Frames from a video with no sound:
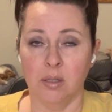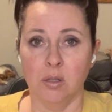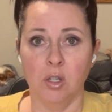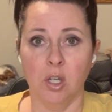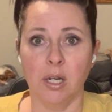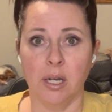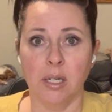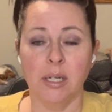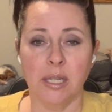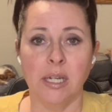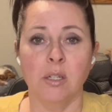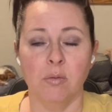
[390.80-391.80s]
good,
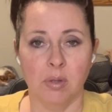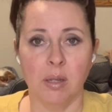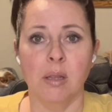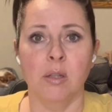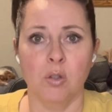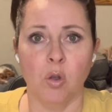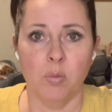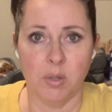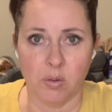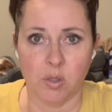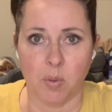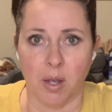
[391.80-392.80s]
they told me it
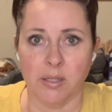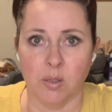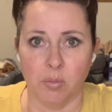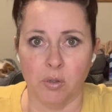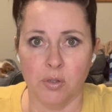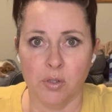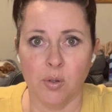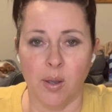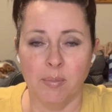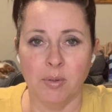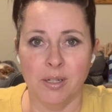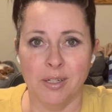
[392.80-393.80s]
was possible. So
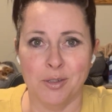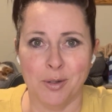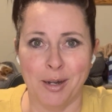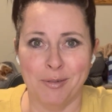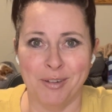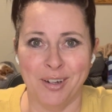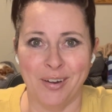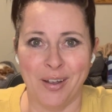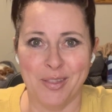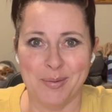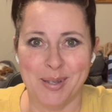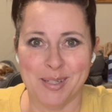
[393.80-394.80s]
I'm gonna try to figure
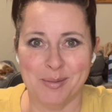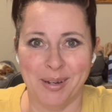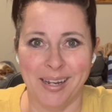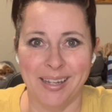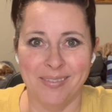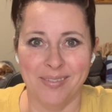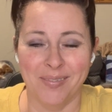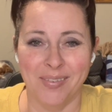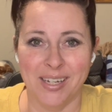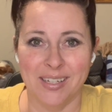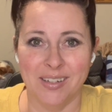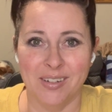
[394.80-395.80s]
out the best way for
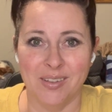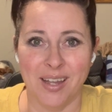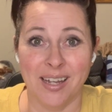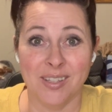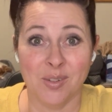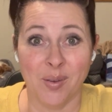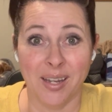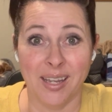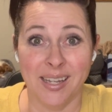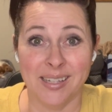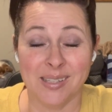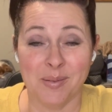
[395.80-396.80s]
me to do that so I can
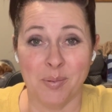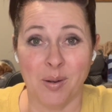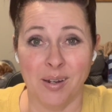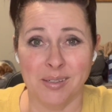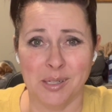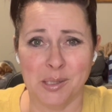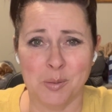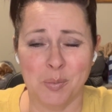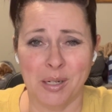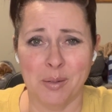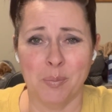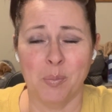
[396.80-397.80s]
get some
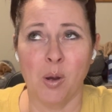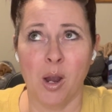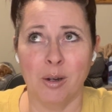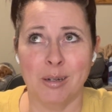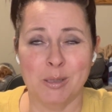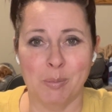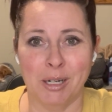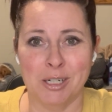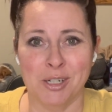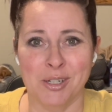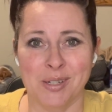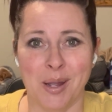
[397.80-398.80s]
progress
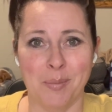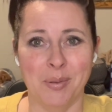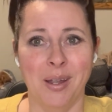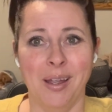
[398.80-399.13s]
pictures up.